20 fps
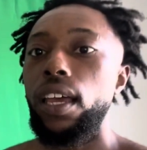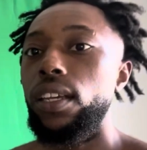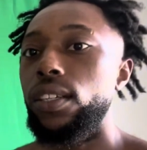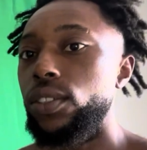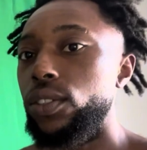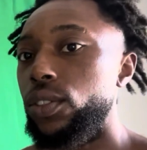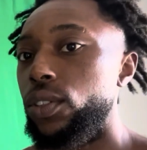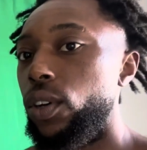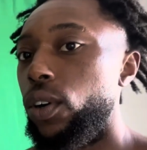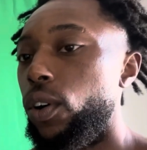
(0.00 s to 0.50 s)

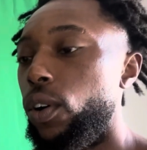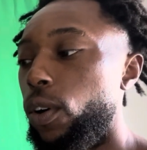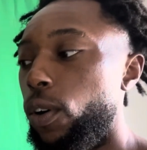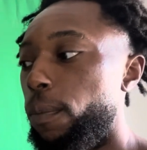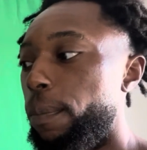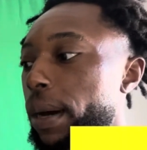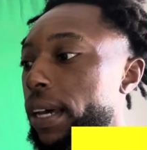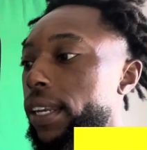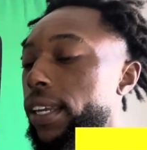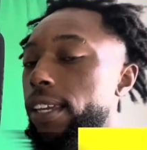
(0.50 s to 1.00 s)
so
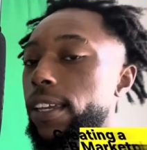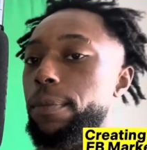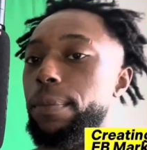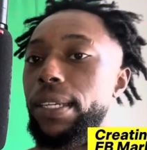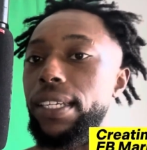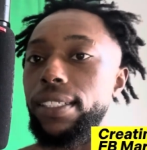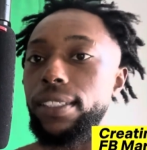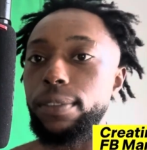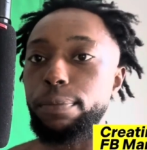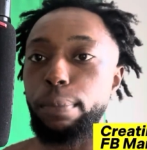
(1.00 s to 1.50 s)
my name
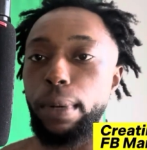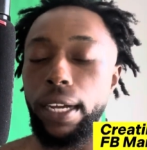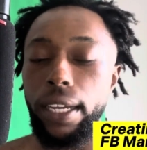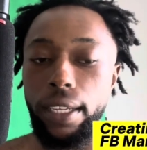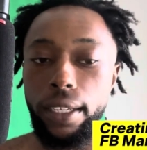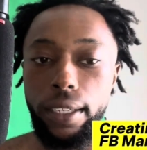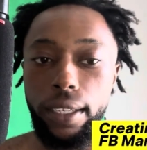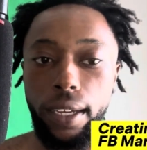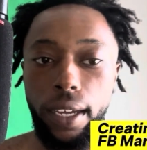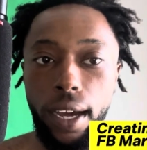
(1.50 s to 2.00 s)
is
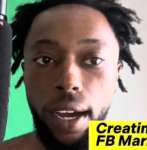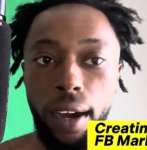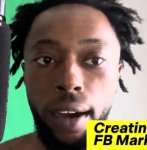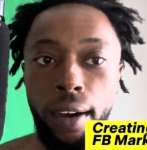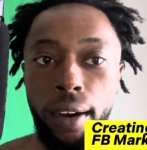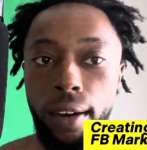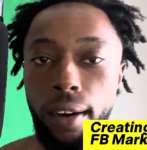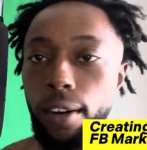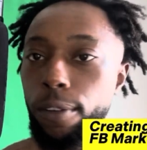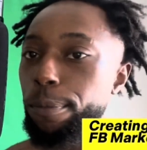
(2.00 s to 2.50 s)
Mike.
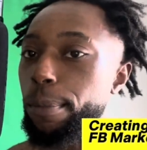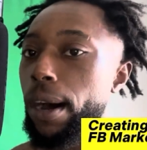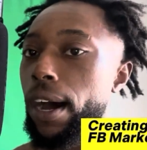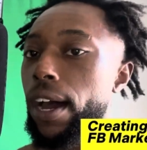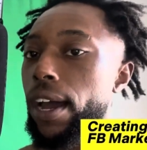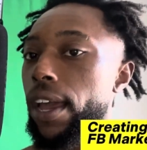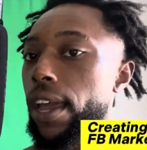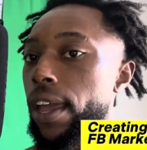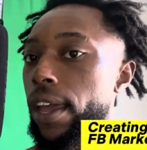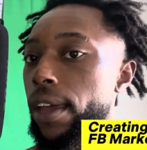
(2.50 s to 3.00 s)

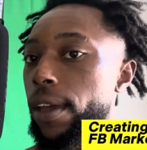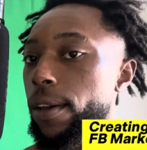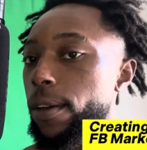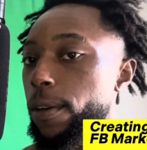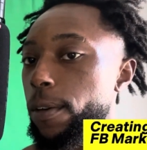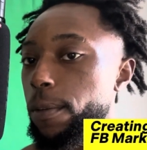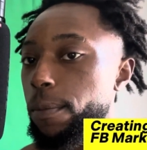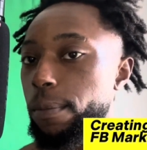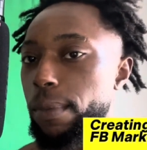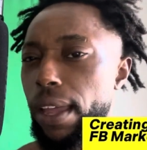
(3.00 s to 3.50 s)
I
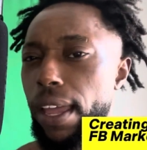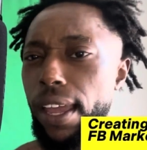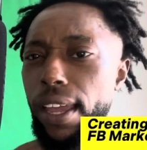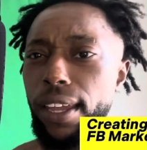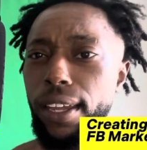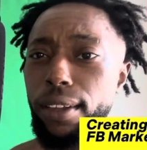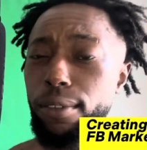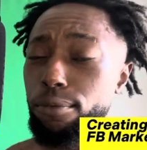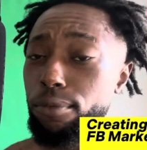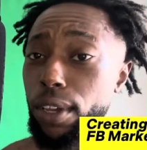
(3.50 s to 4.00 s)
am
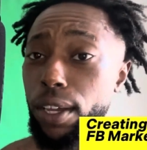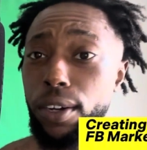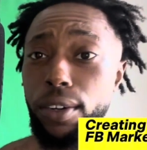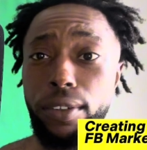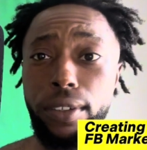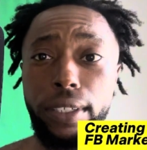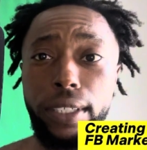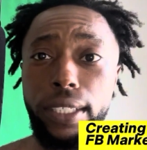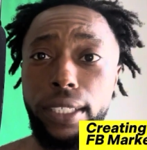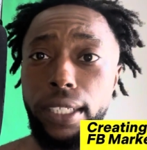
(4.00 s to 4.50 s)
a
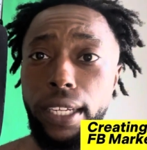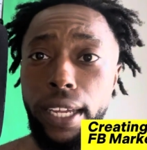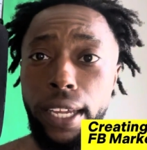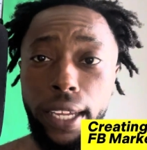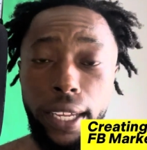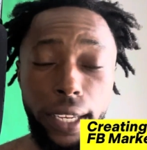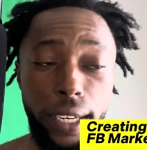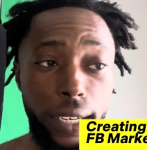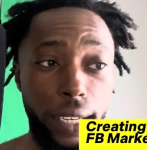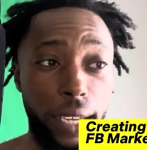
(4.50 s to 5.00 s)
veteran
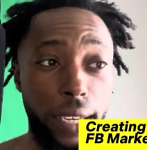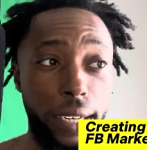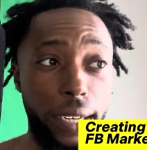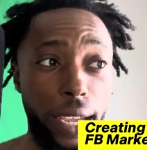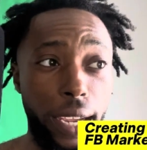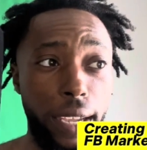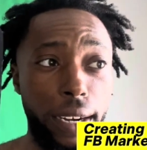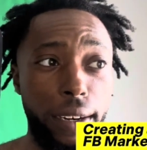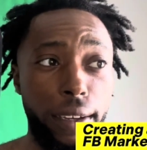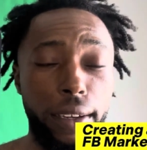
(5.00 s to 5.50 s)
in
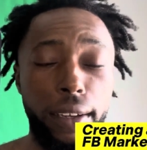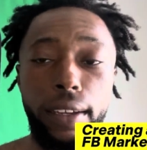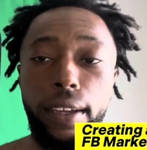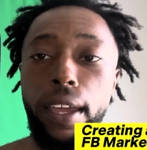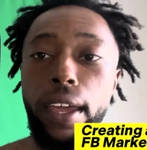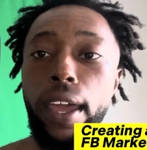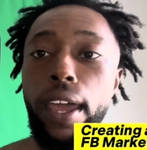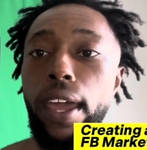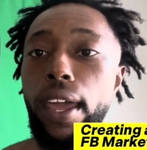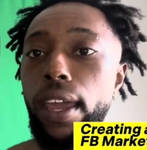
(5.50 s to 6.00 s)
data
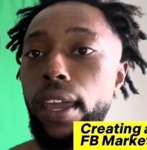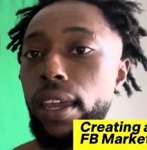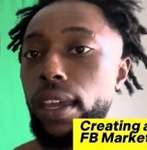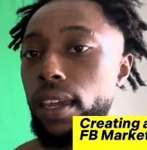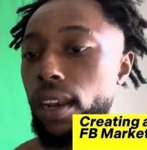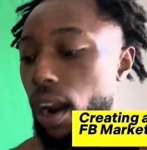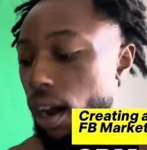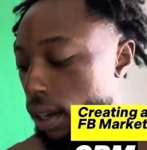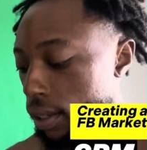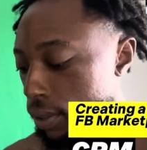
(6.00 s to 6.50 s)

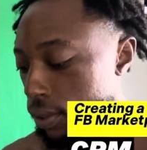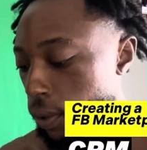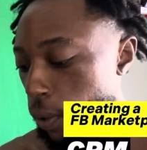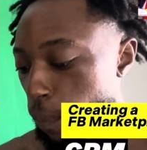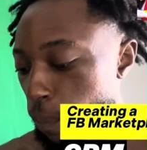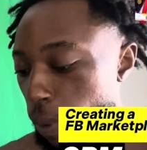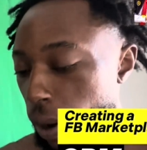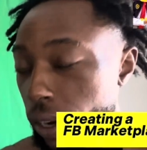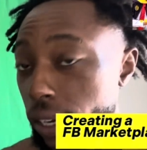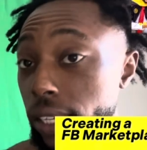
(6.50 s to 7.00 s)
and also
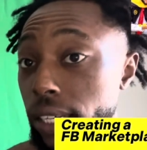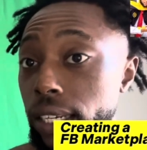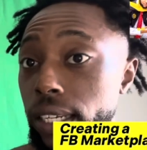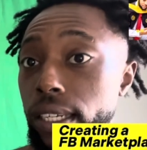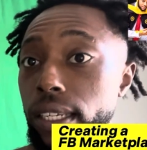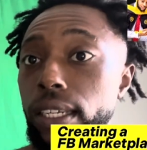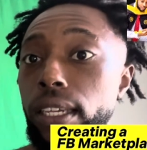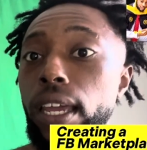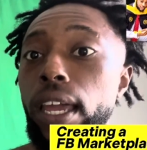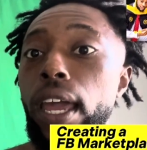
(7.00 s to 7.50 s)

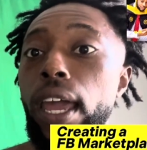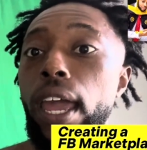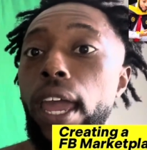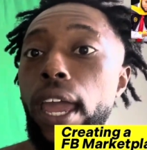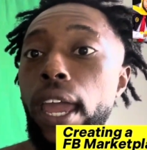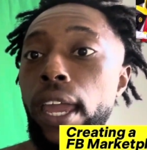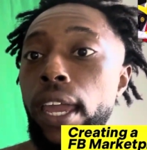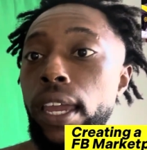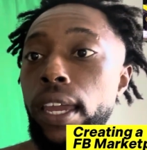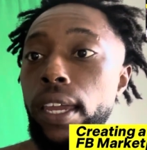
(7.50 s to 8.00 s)

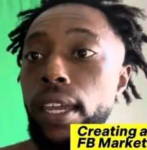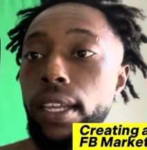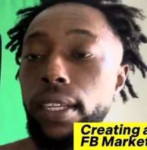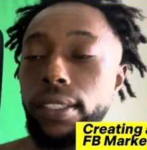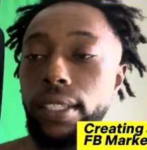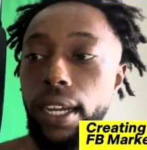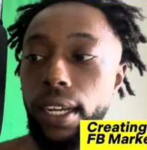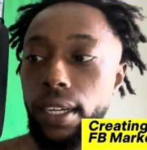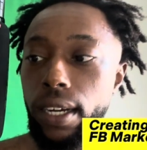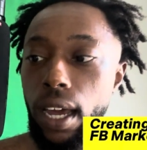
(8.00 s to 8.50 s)
marketing and
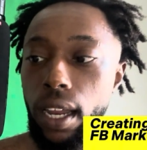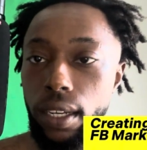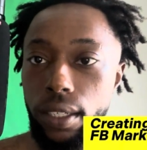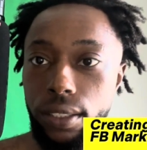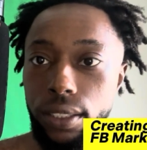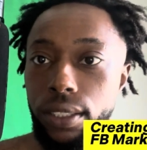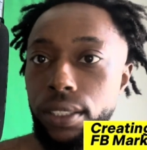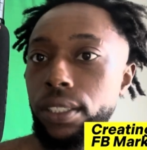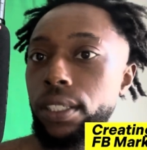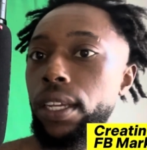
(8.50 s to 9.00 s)

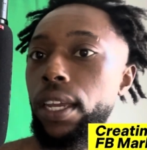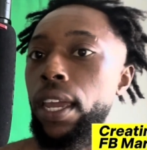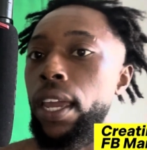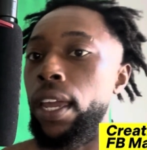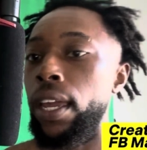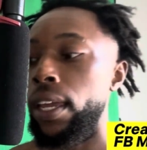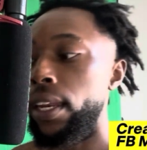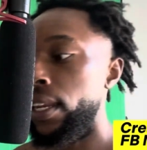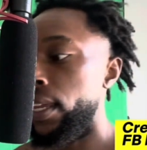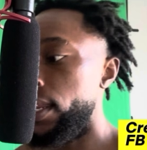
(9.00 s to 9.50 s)
technology.
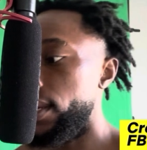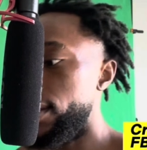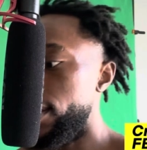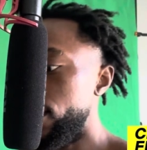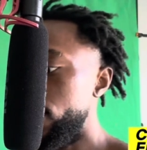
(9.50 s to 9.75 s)
And in this